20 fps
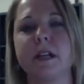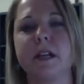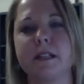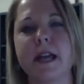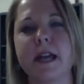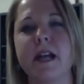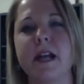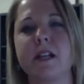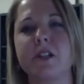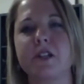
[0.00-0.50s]

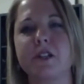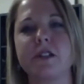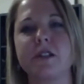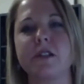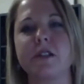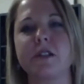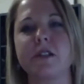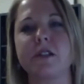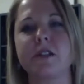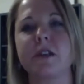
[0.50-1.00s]

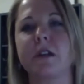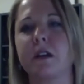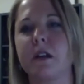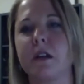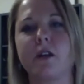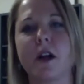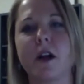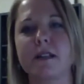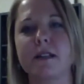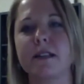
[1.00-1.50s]
attached
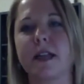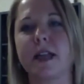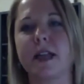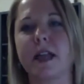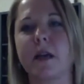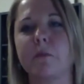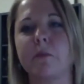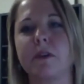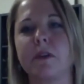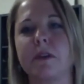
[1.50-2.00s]
across the
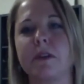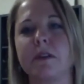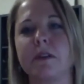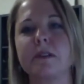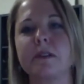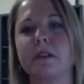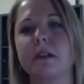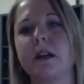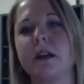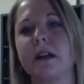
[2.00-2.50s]

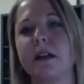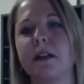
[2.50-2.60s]
campus,